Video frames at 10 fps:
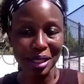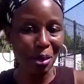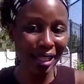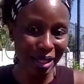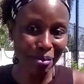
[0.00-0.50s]
So
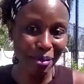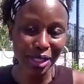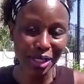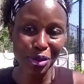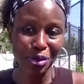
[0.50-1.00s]
back to
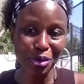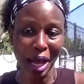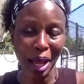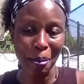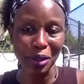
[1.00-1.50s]
the Me
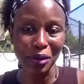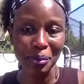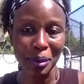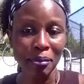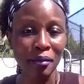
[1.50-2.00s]
Too uh,
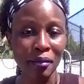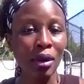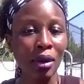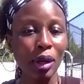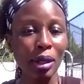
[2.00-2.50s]
movement
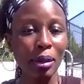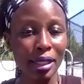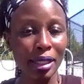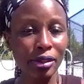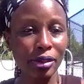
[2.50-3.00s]
when the
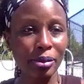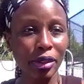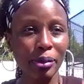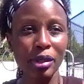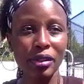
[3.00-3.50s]
Me Too
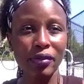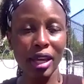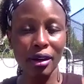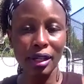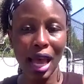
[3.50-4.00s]
movement was
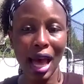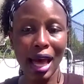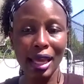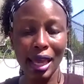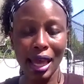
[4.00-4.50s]
very
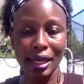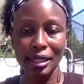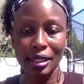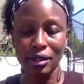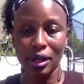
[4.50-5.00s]
high at
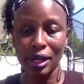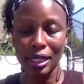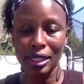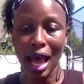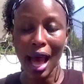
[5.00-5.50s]
its, you know, at
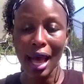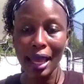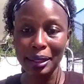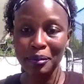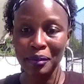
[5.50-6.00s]
its
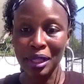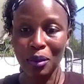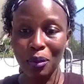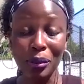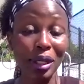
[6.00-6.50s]
height,
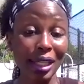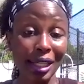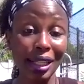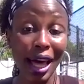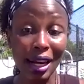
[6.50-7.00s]
we would get
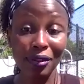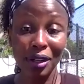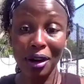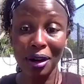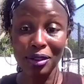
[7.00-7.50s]
a lot of
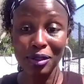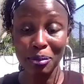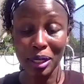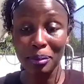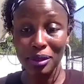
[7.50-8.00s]
calls from
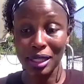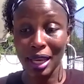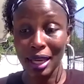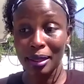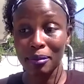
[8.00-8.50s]
people
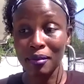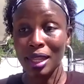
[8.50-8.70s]
saying,